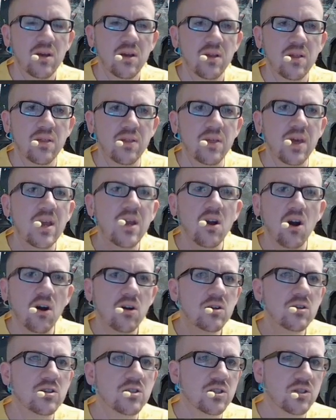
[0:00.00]
They
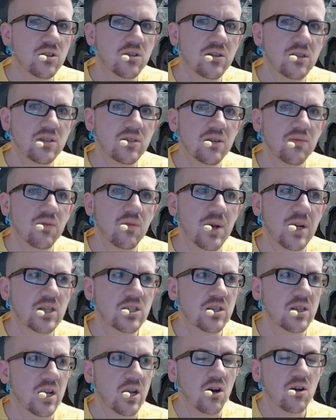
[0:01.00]
understood this
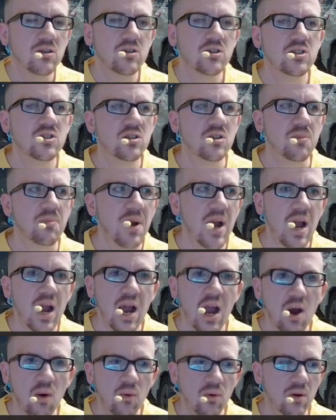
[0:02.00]
information. They understood the
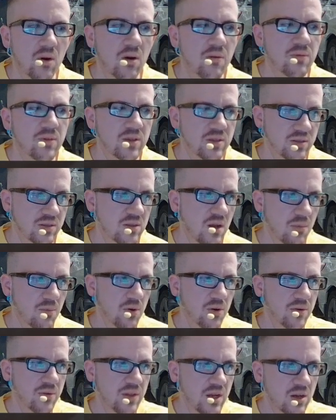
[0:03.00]
power of this
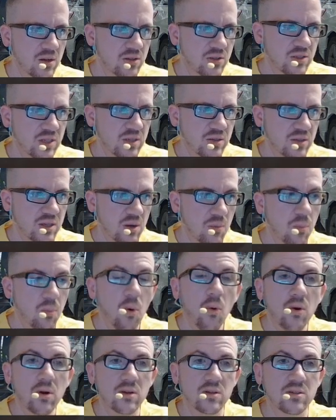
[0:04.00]
number. They understood the
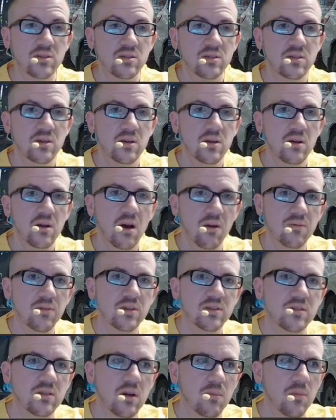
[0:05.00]
importance of
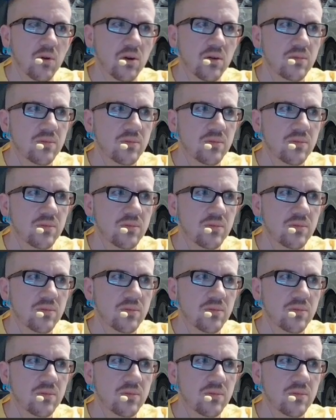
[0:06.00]
this number.